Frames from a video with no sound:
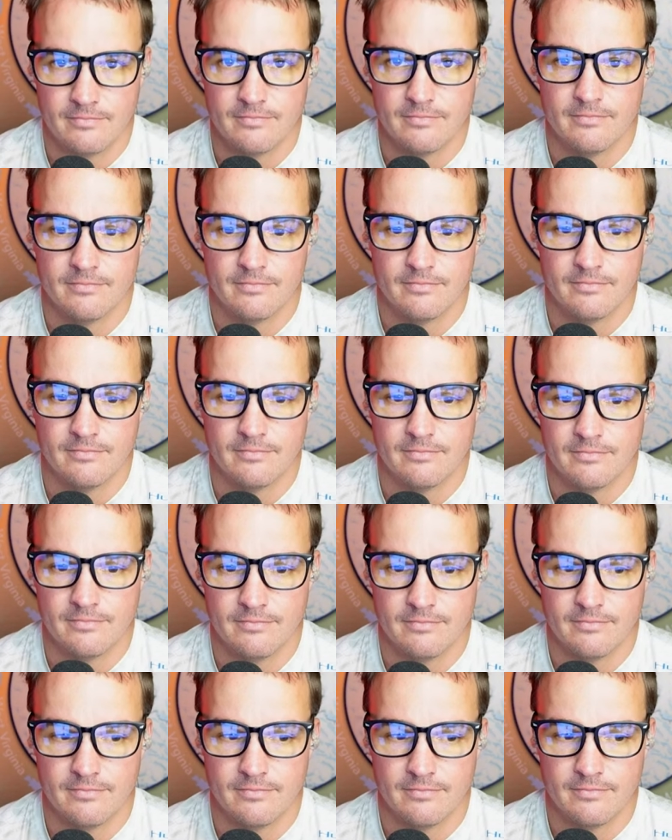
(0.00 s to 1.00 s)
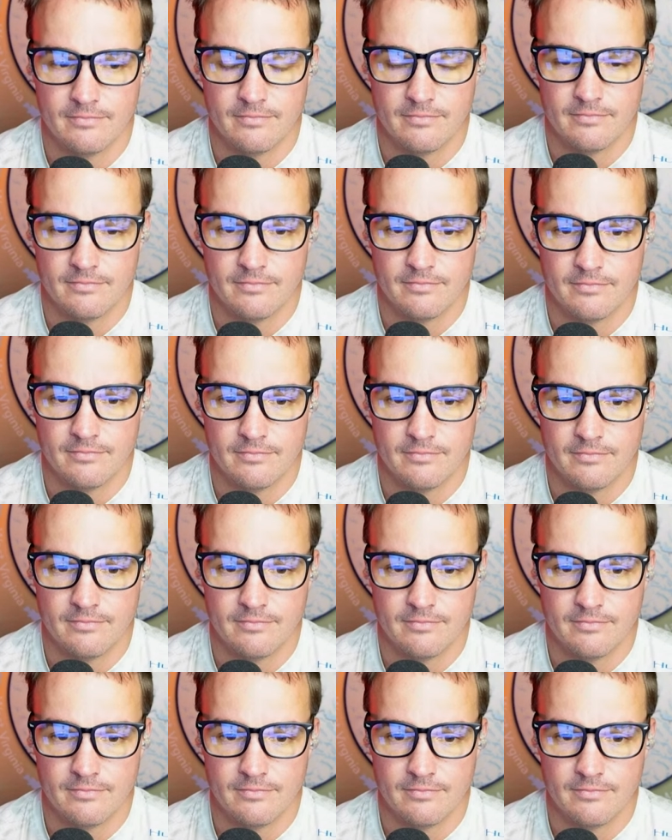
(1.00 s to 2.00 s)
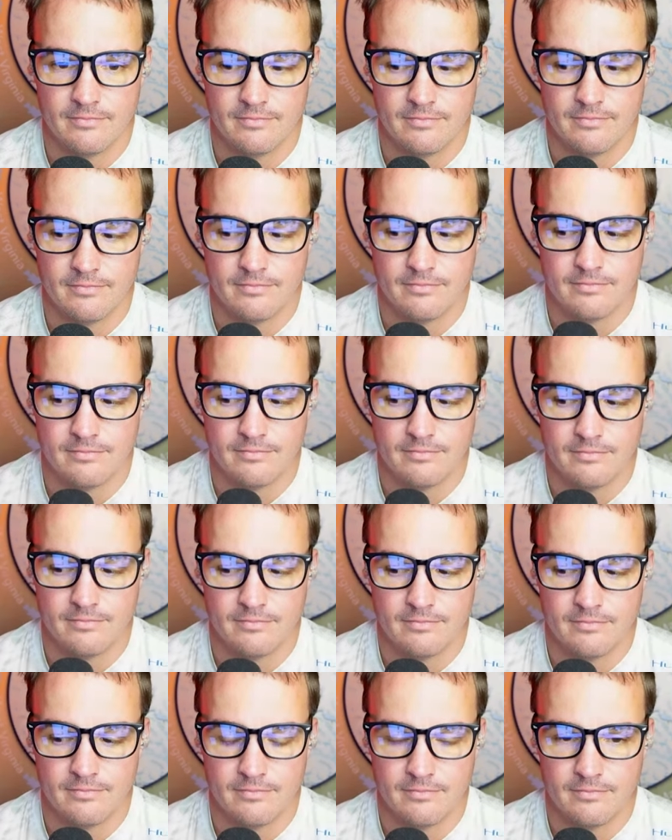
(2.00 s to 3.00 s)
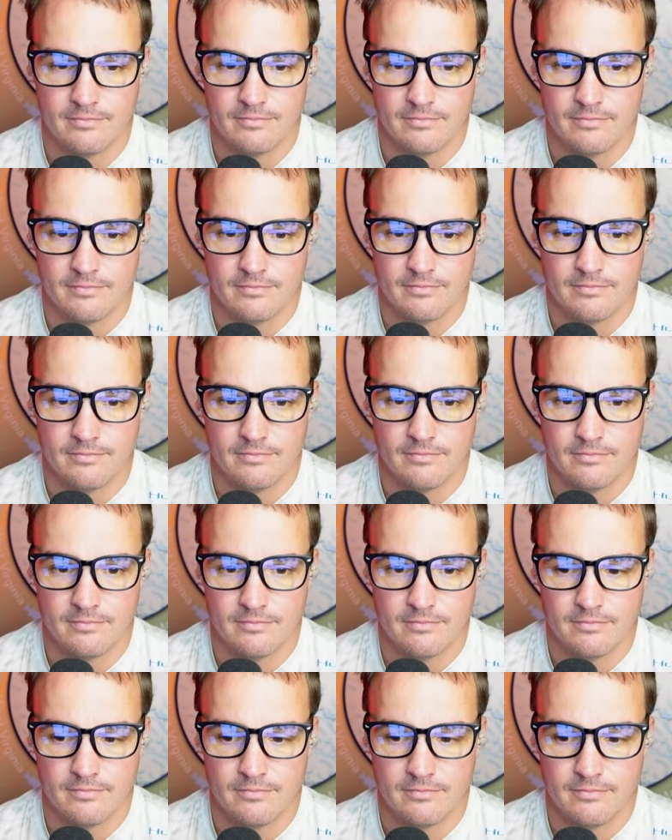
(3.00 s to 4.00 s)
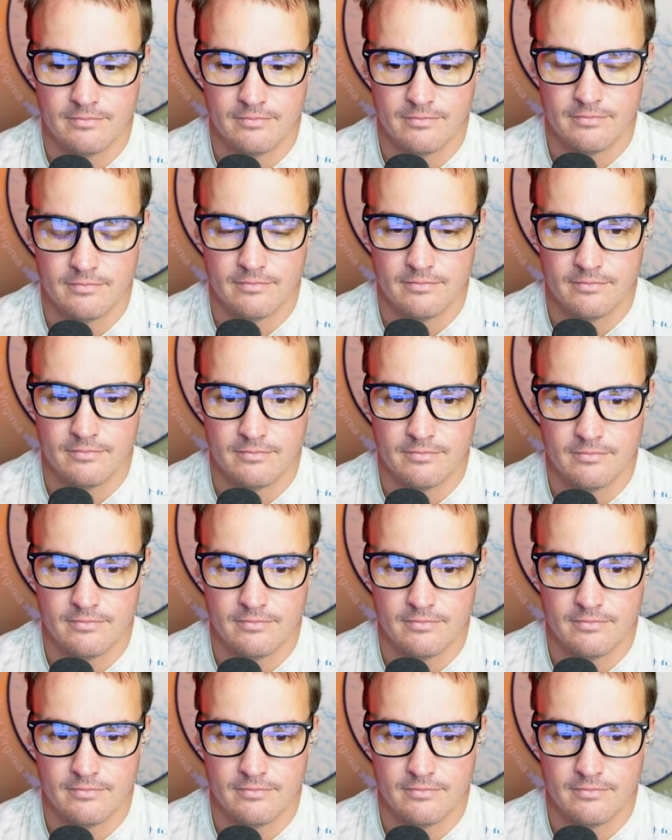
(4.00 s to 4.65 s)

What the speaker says: This person isn't speaking.